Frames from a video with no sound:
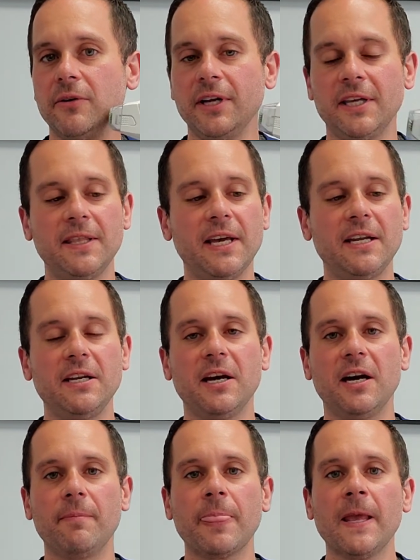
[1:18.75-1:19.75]

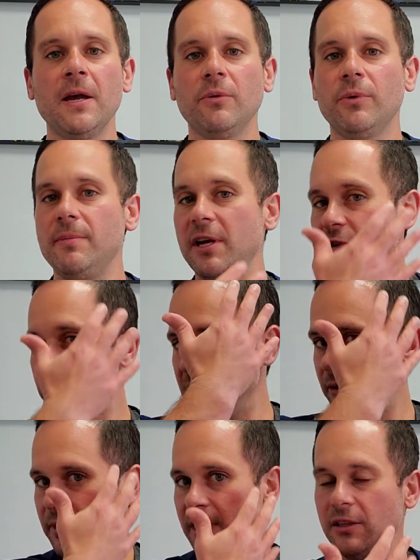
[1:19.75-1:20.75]
then we make sure
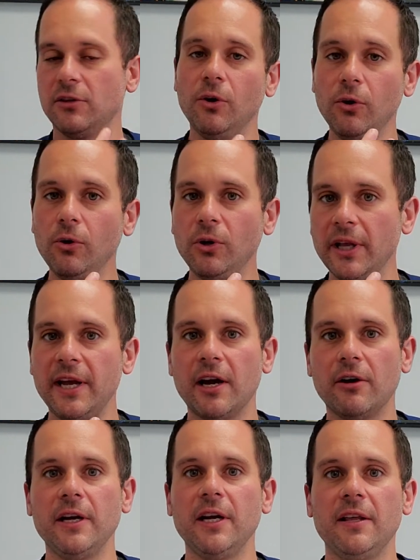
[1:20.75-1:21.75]
that we get the whole
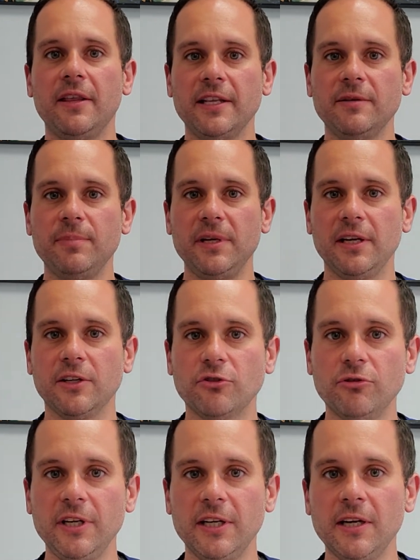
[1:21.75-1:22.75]
area that's being
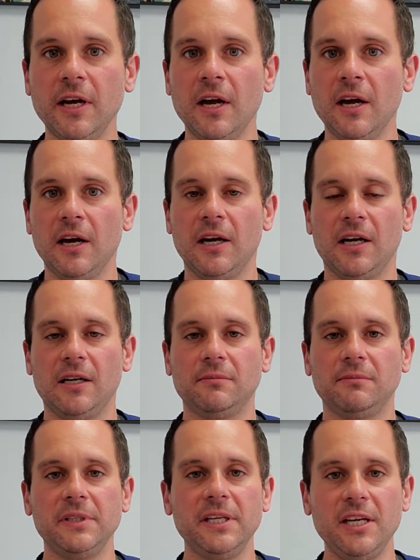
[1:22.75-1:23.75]
treated.
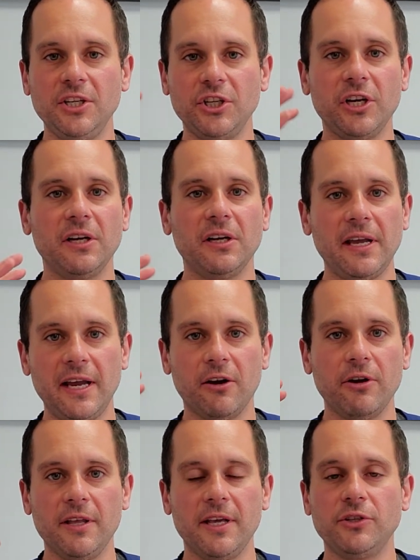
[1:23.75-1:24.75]
Each
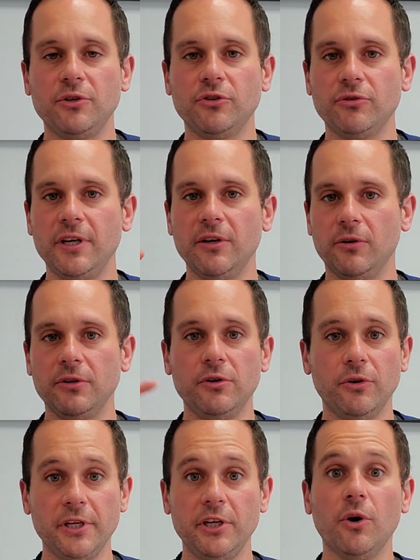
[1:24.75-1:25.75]
area that you treat, you
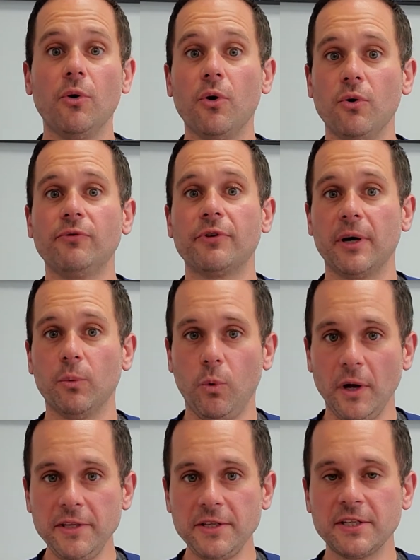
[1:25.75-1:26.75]
only go over it
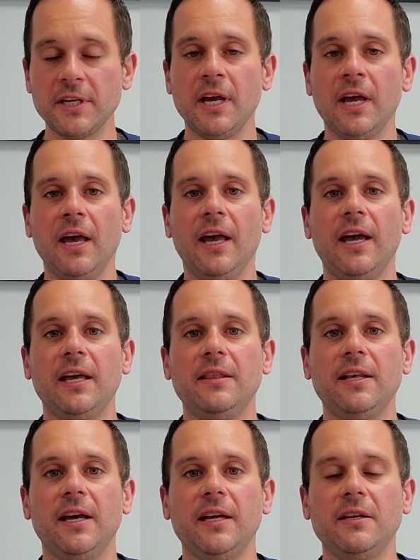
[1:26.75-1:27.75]
once,
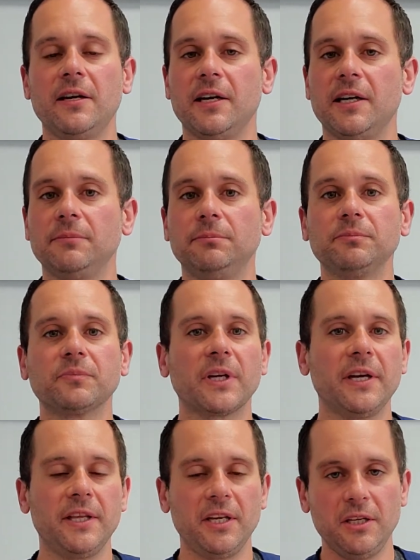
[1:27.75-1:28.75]
and
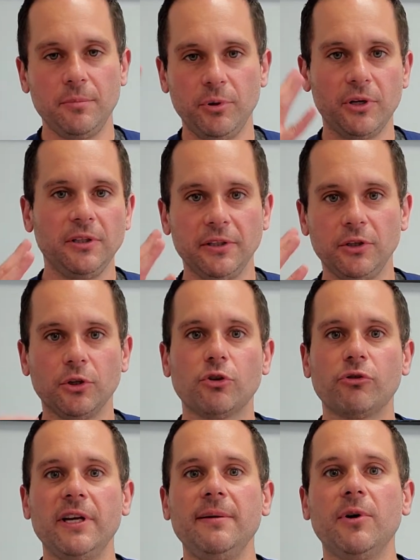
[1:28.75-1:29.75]
then you put a little
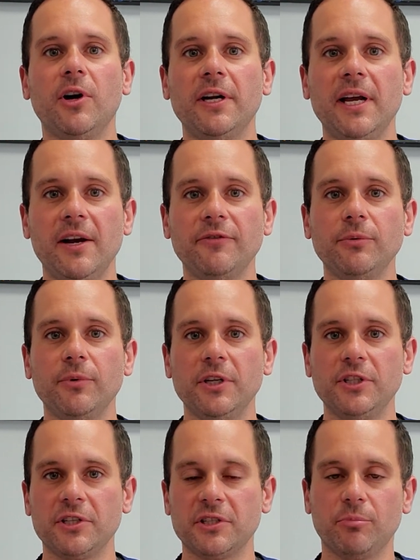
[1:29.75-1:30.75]
cream on
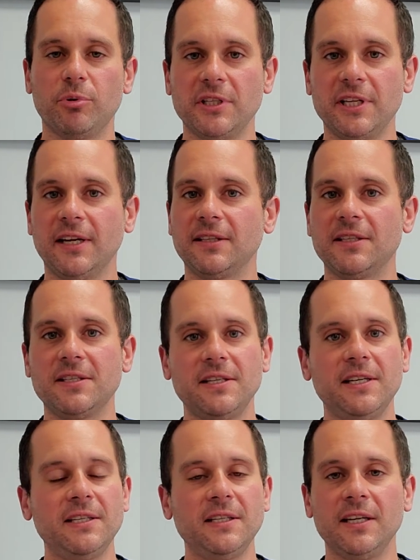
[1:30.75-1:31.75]
afterwards just to protect the
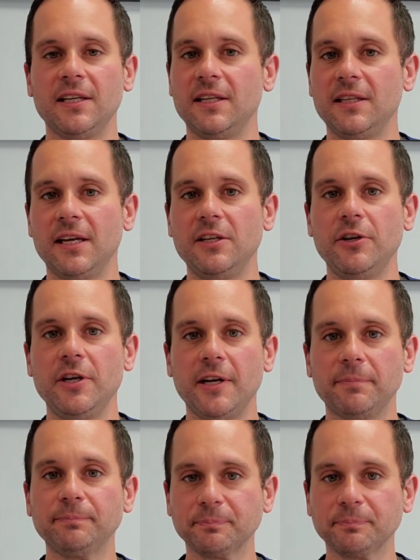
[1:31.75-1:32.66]
skin, and then you're done.